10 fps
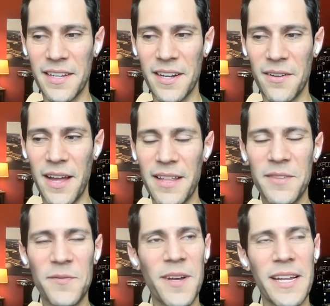you know,
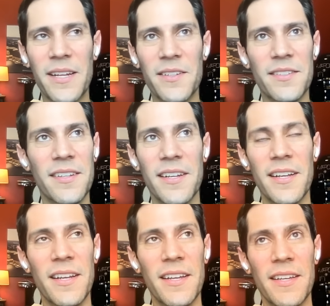it's funny because
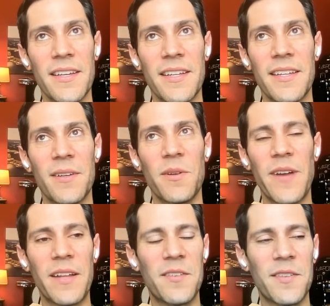we've
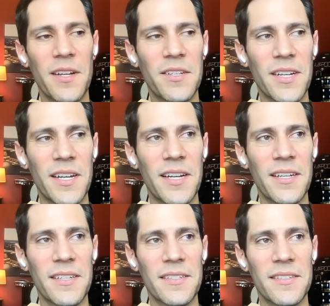had such a